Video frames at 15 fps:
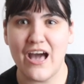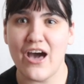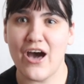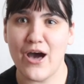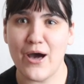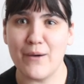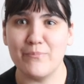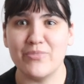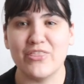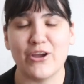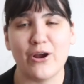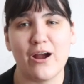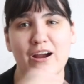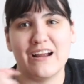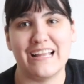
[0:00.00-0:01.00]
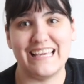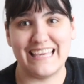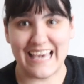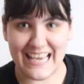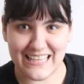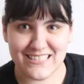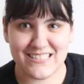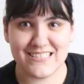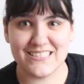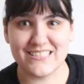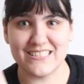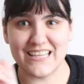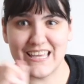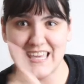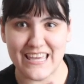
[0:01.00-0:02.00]
There are
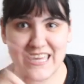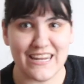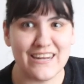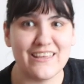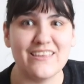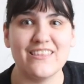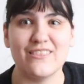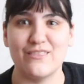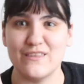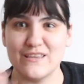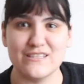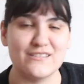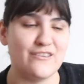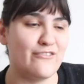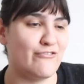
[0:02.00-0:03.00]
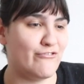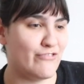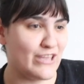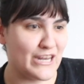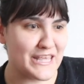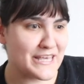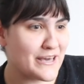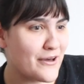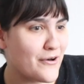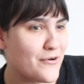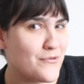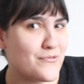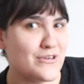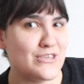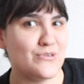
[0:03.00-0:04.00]
guests in this
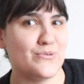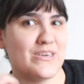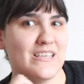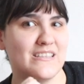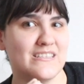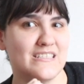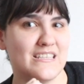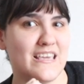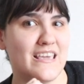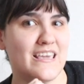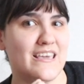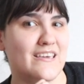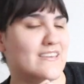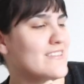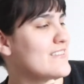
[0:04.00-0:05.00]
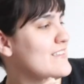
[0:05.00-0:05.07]
video. You can see